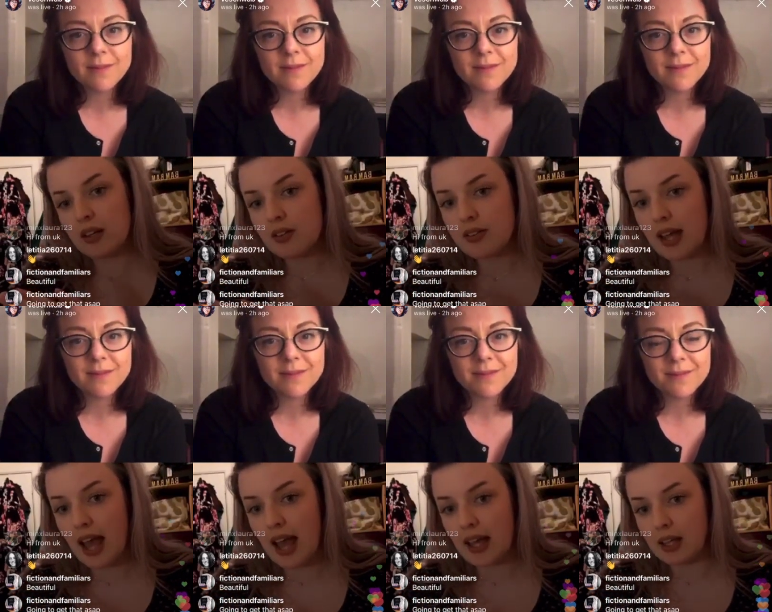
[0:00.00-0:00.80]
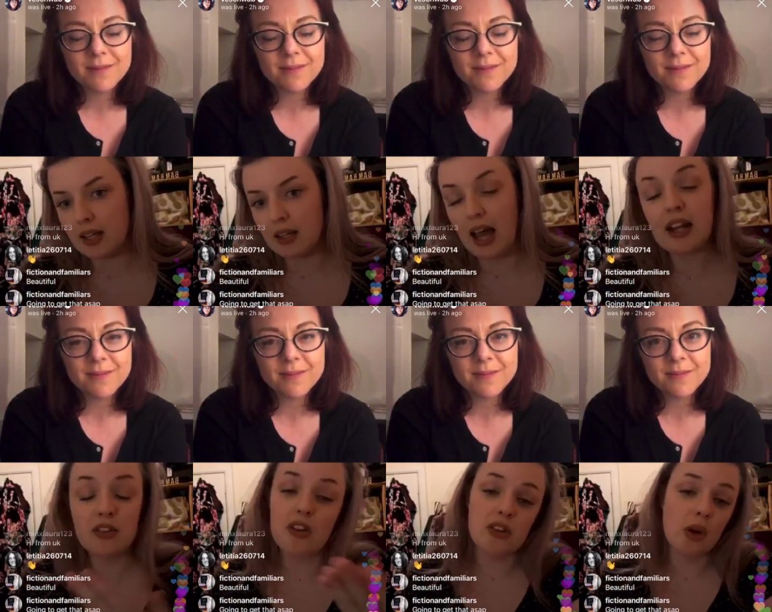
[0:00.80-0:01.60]
Speaker 1: a, and it's
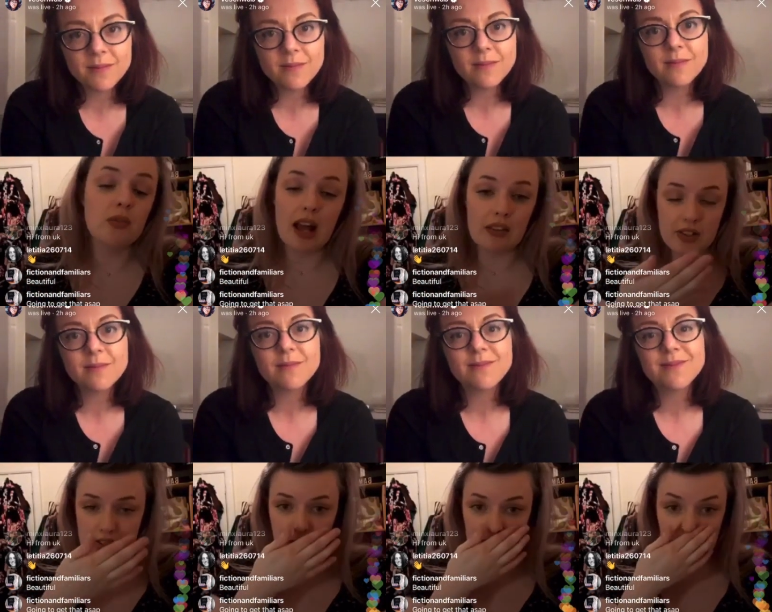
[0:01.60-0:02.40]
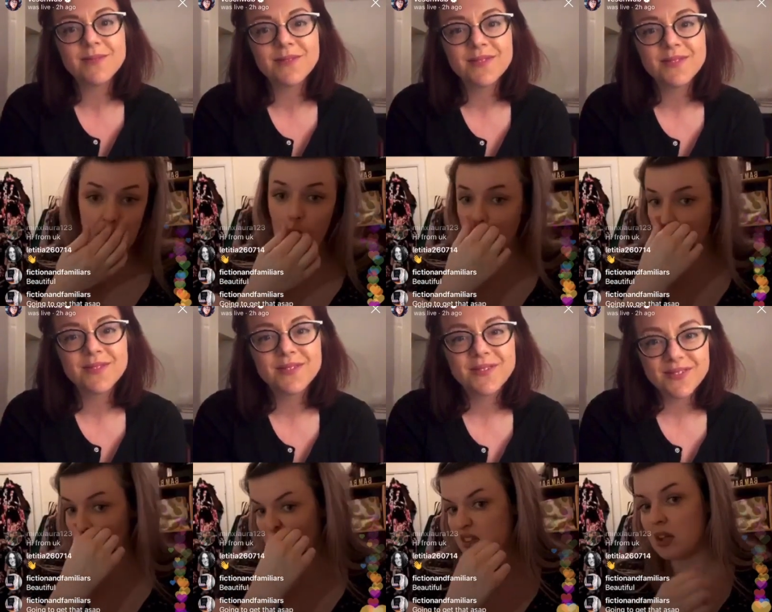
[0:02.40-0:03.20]
also relevant to what I just spoke about. It's,
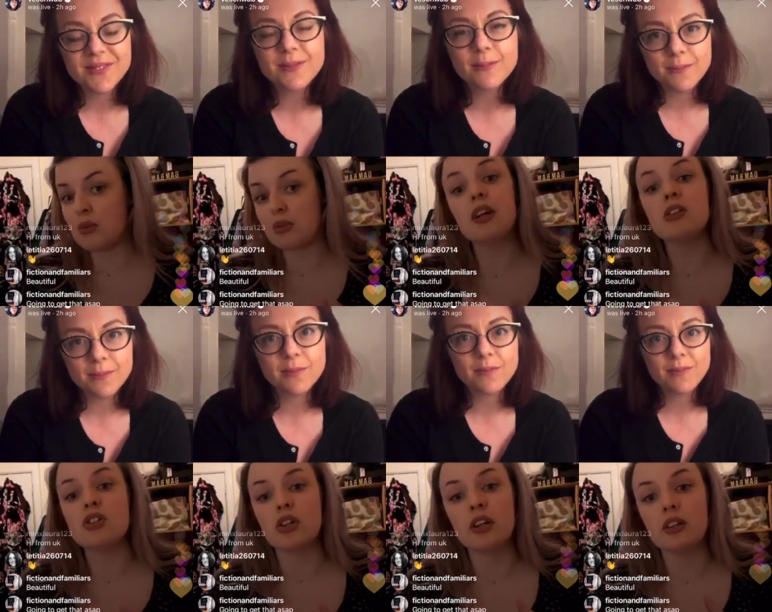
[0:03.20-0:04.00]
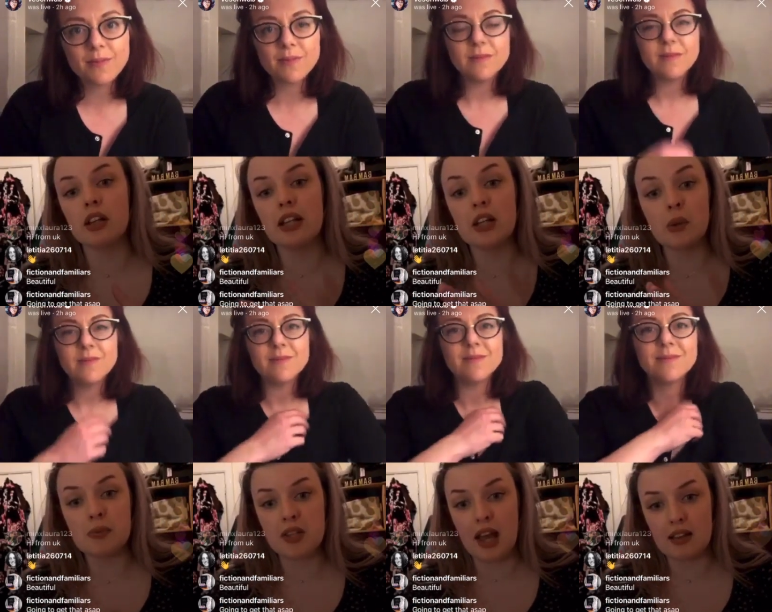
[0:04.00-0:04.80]
it was written during the lead up to the
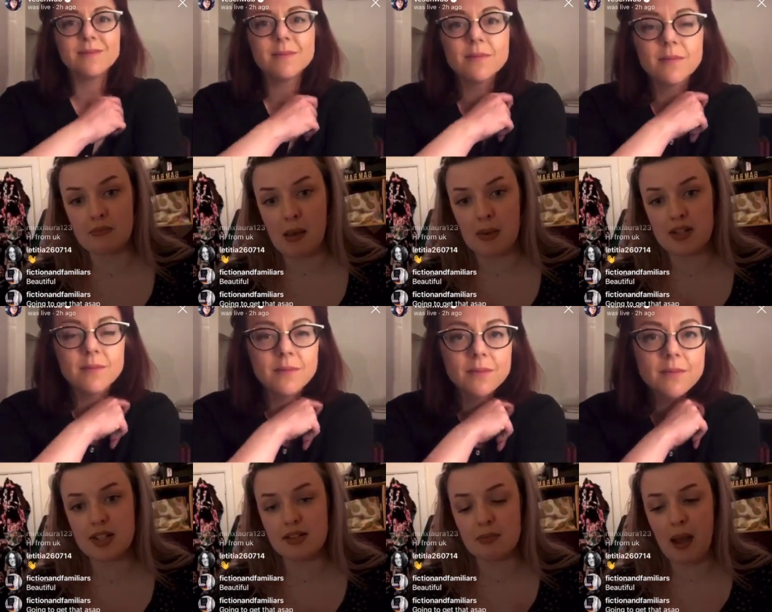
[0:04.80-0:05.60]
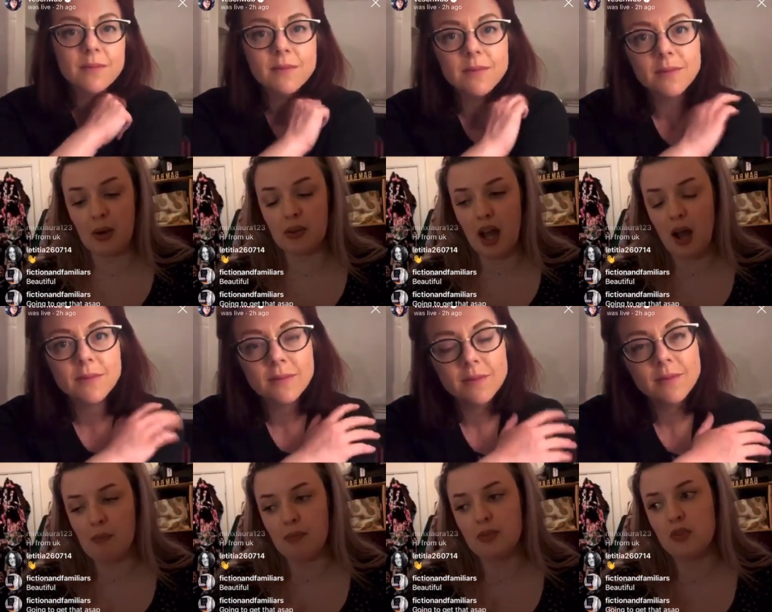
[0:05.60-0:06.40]
Eighth Amendment. It's about um,
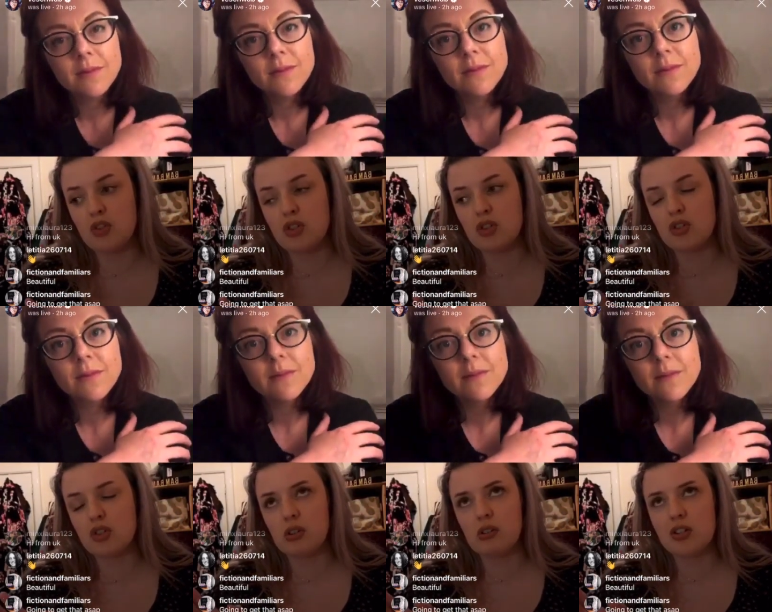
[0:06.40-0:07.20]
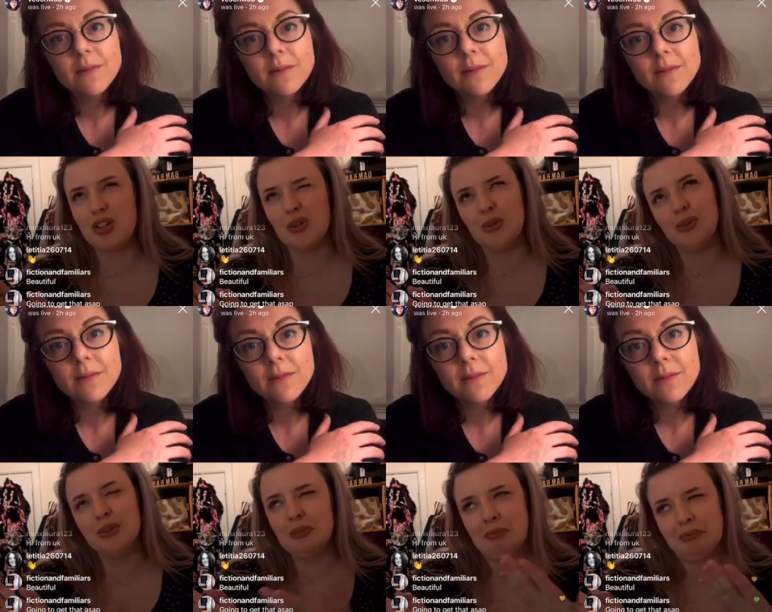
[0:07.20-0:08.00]
two,
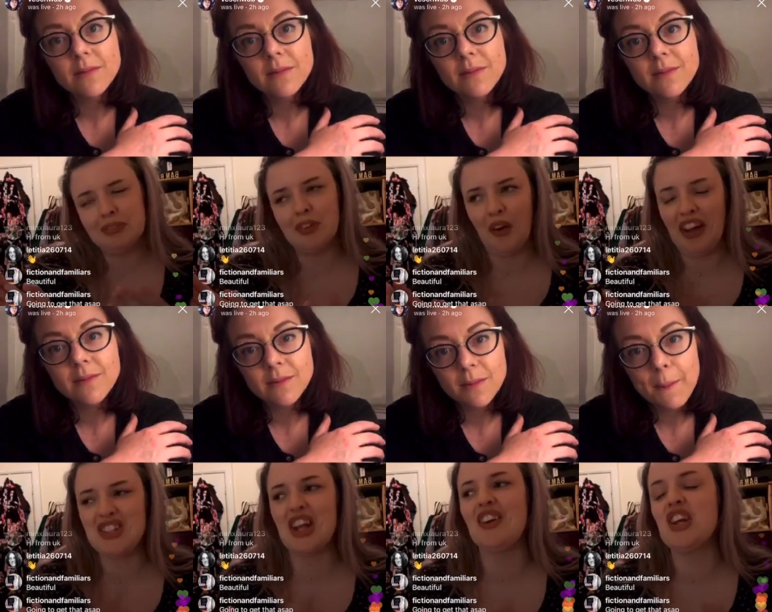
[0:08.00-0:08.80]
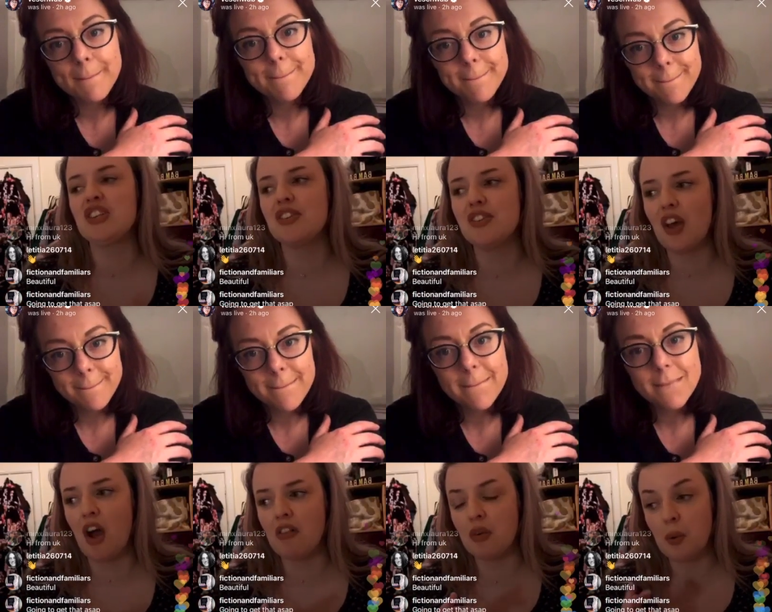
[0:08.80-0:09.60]
three generations of
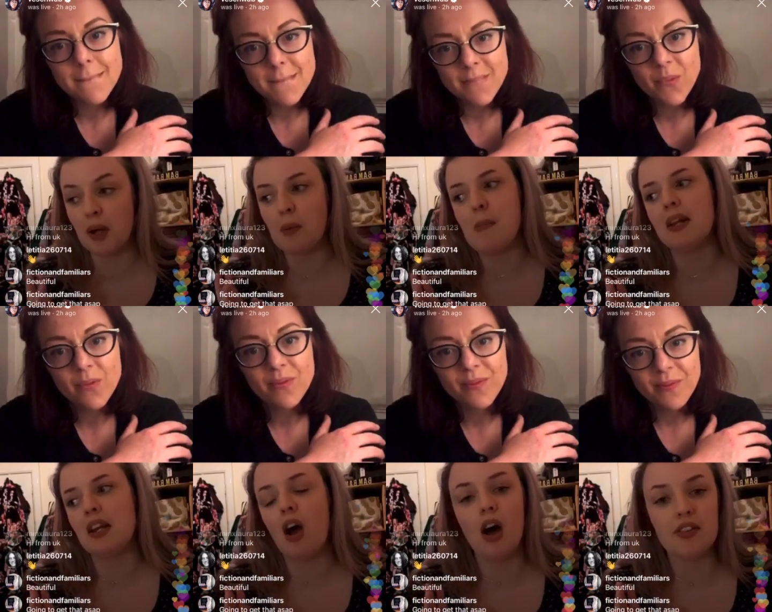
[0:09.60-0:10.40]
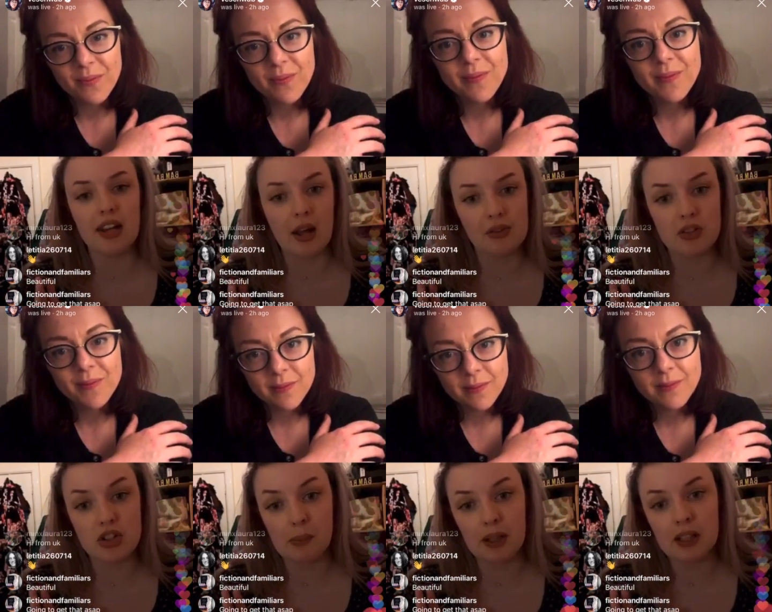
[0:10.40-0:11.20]
queer women in a haunted house in
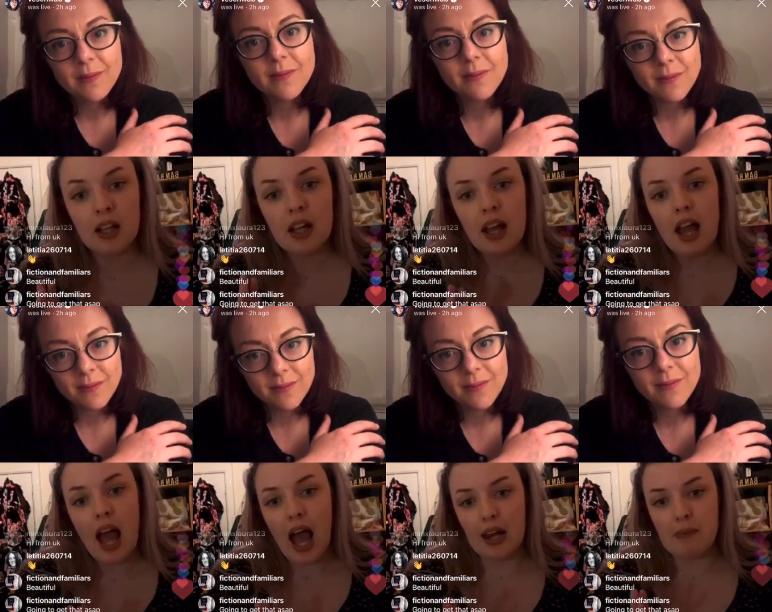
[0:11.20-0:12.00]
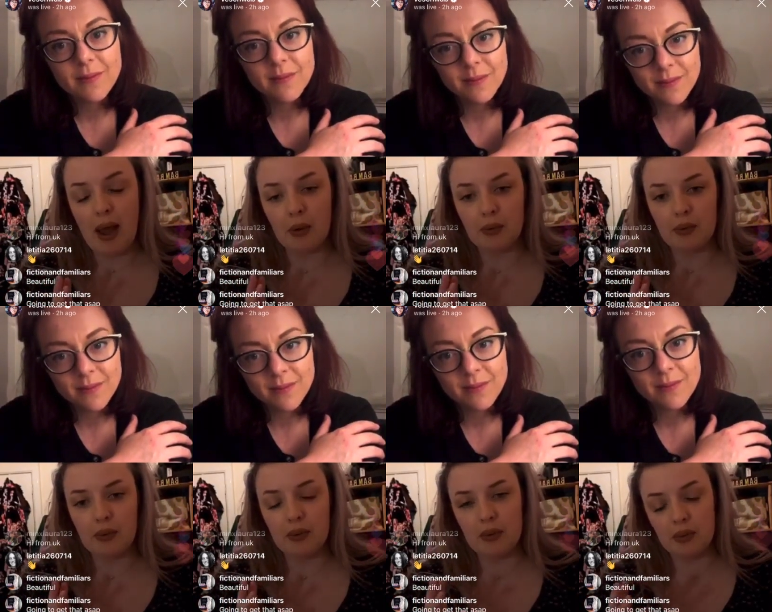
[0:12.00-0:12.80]
Dublin and about
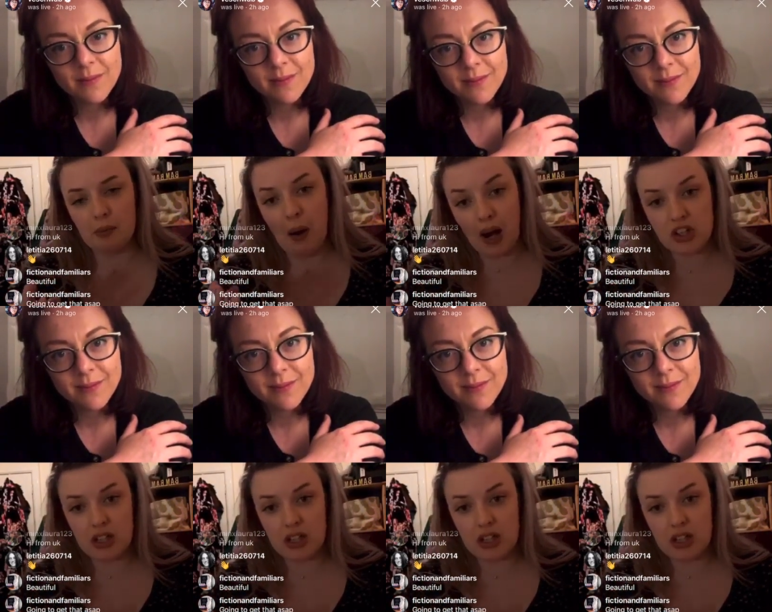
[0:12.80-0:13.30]
partially about